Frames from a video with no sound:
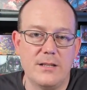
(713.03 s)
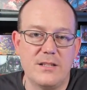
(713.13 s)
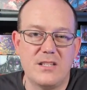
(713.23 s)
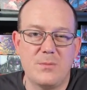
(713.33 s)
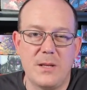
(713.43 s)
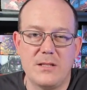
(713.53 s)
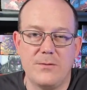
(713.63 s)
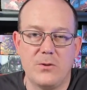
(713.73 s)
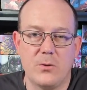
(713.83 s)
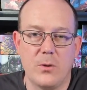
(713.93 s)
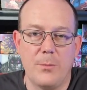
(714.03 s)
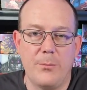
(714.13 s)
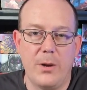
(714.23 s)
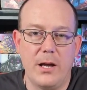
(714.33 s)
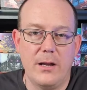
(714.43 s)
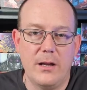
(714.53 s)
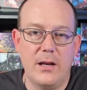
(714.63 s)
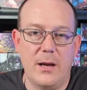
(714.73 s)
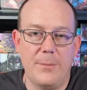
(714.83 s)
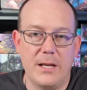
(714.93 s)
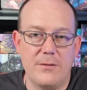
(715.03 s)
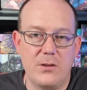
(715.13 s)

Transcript: It's expensive to equip, but I mean,